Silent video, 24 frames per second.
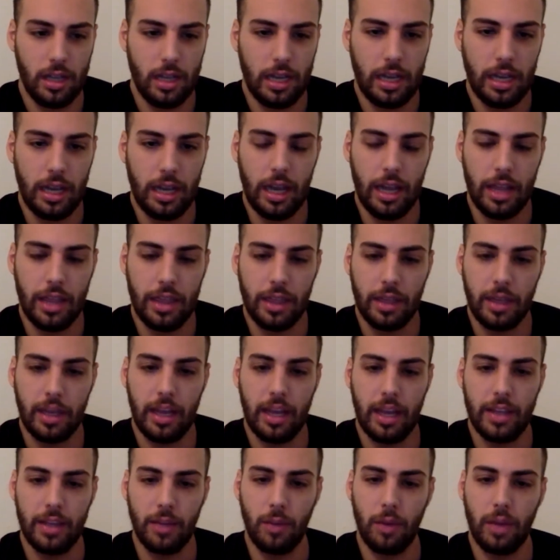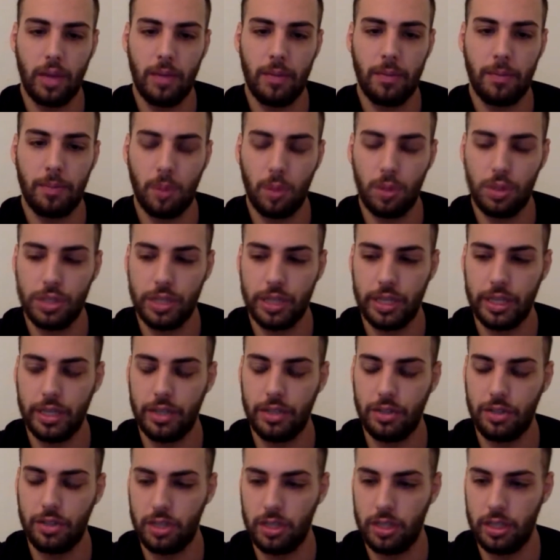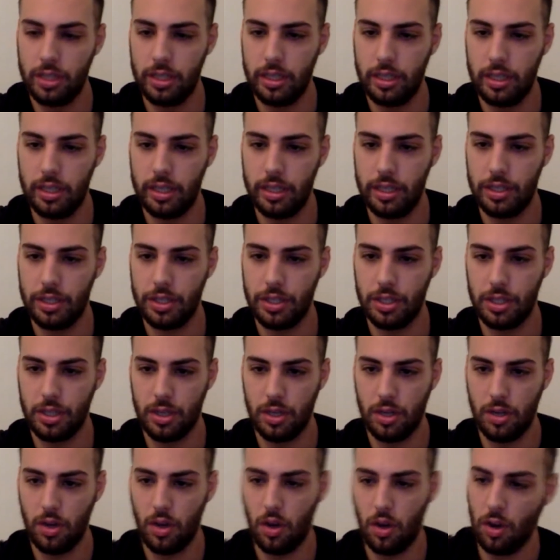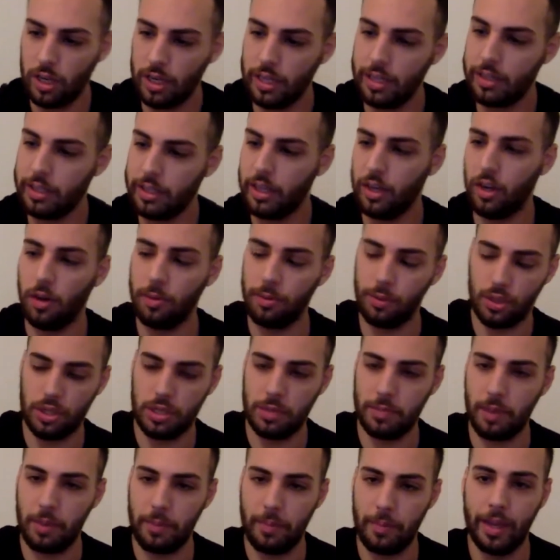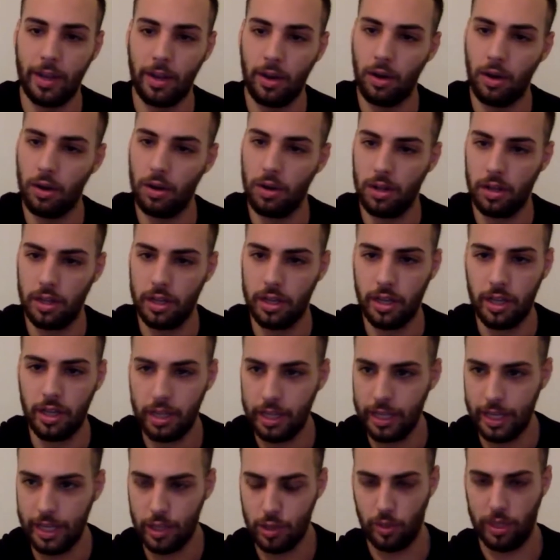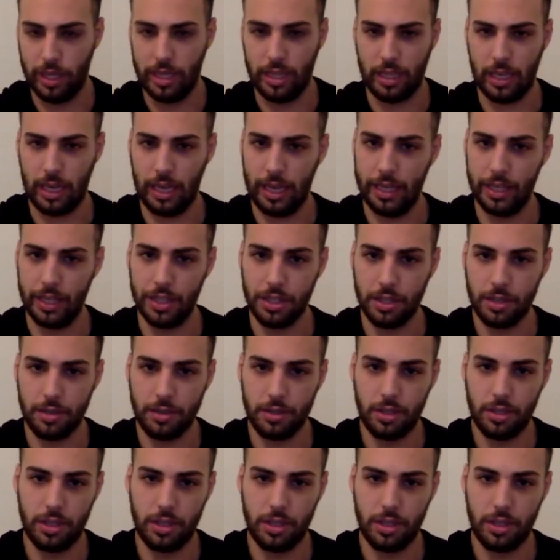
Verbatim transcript: I, think the way I'm approaching it is on LinkedIn. Obviously, my main goal is to get clients.